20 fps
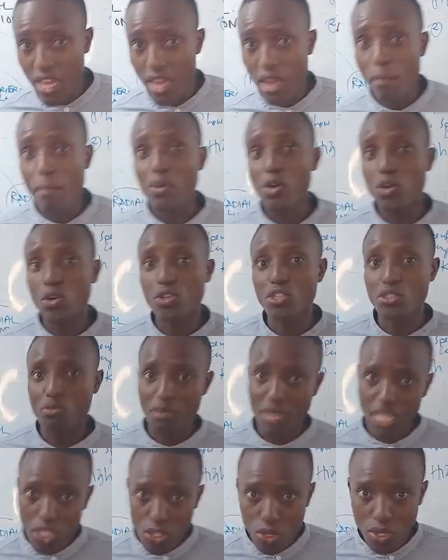Because
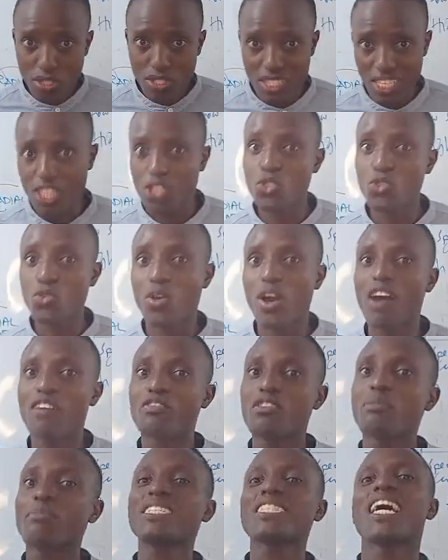metals tends to have
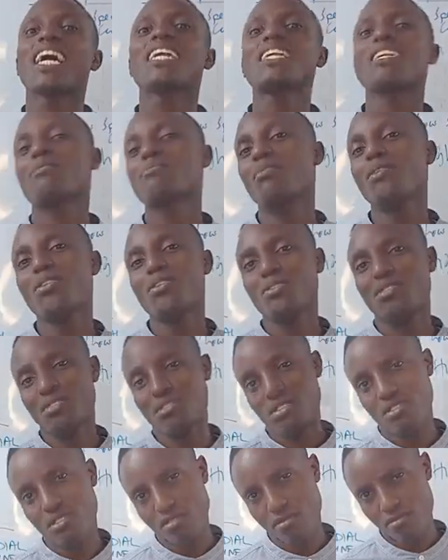the metallic
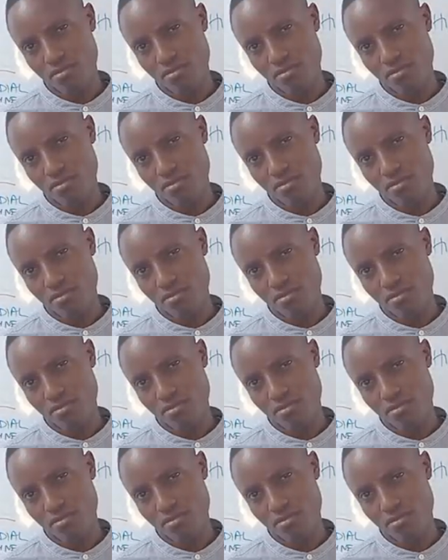bonds.